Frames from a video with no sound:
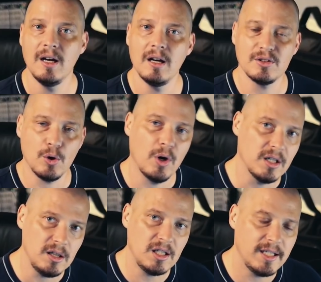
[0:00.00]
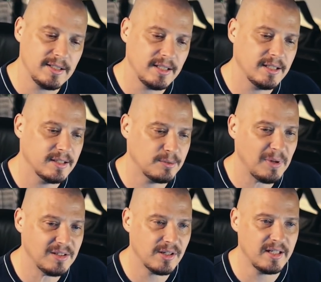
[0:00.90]
So a LUT is
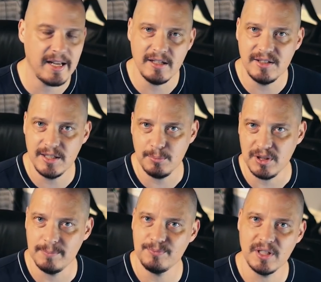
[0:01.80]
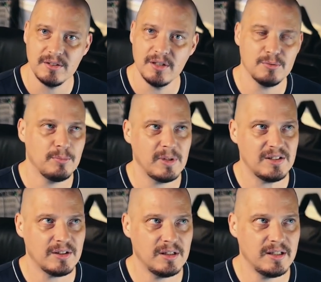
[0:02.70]
basically a template. It's
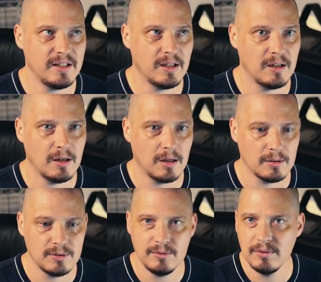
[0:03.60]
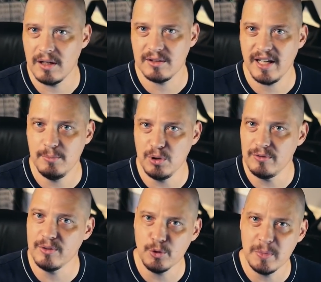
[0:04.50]
basically a table of
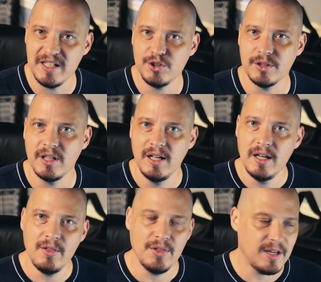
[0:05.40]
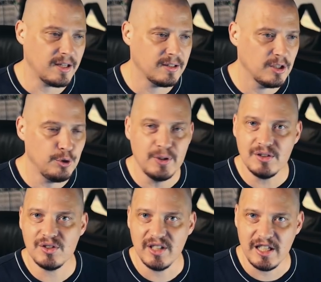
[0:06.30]
information that you can
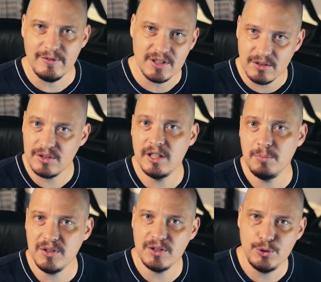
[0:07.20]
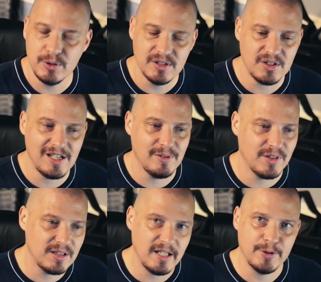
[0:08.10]
save. It's a template that you can save and
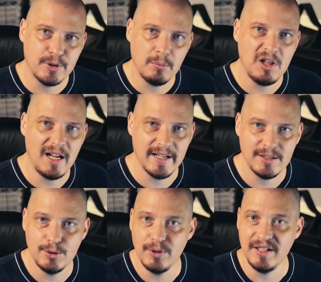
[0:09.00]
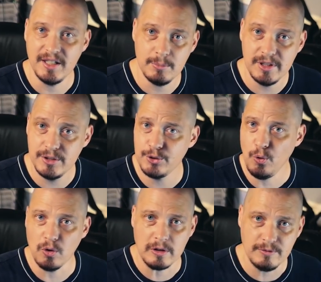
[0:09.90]
then later apply it to an image
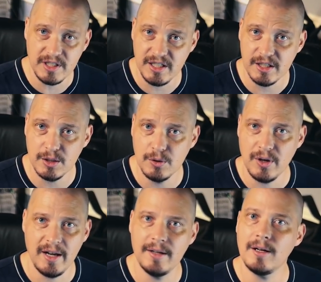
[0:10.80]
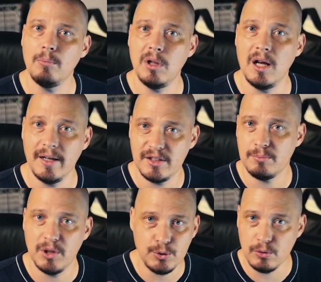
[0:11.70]
or a video and apply
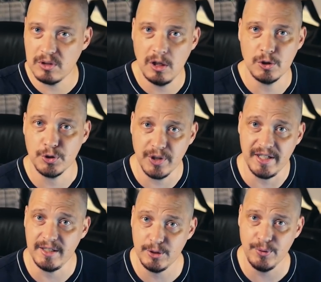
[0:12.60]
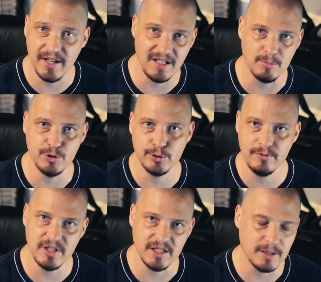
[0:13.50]
special color grading to that image or
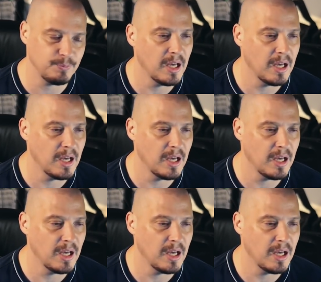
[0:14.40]
video.